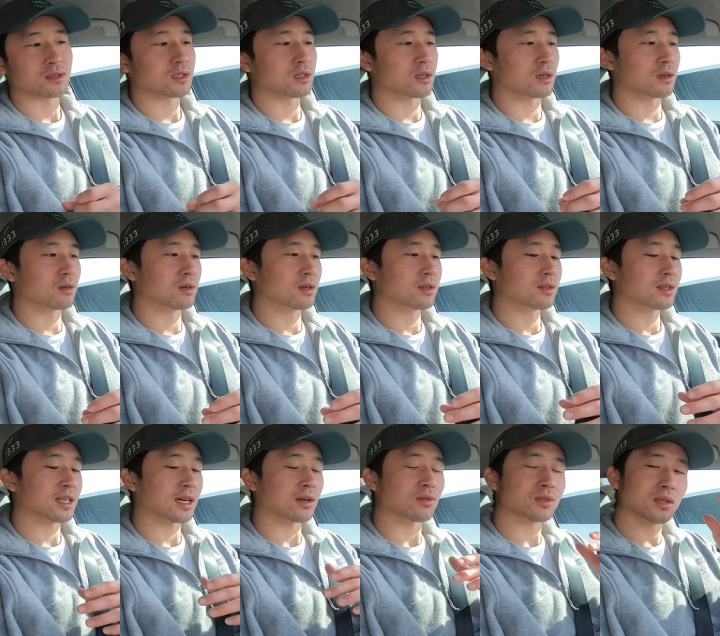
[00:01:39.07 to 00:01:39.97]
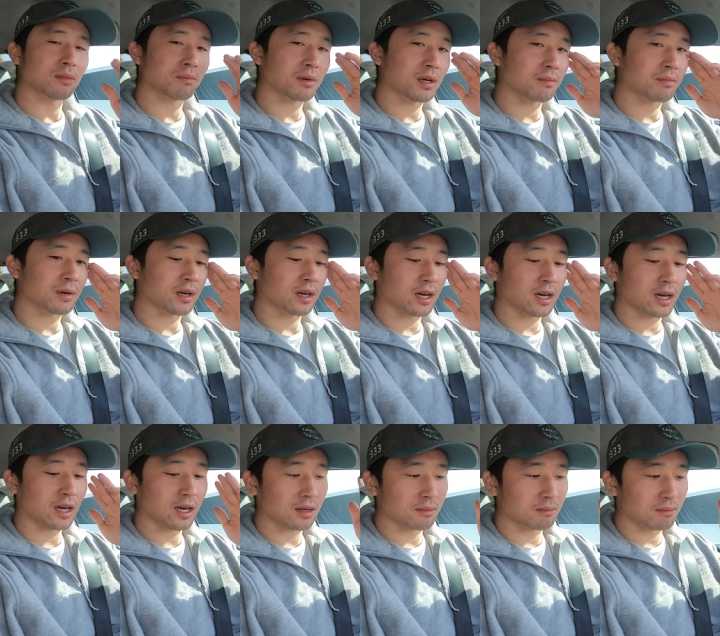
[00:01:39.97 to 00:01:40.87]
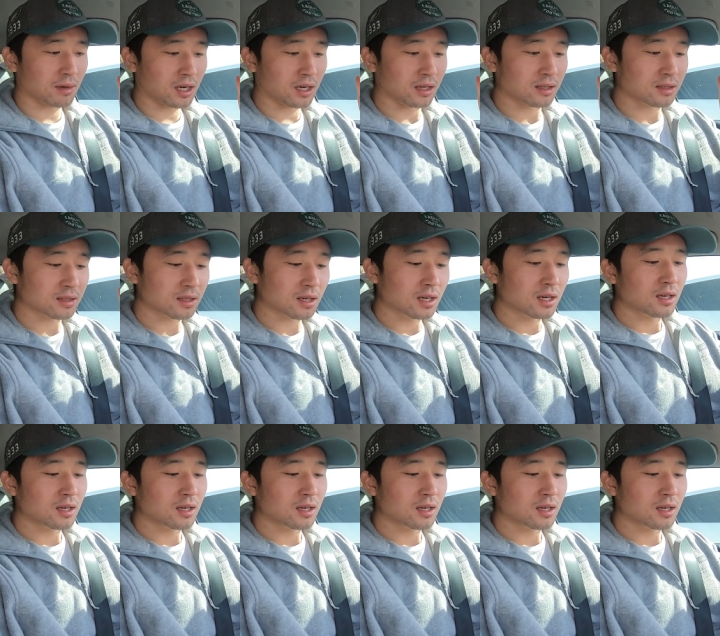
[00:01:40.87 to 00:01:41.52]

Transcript: So that was the ballpark I had in mind.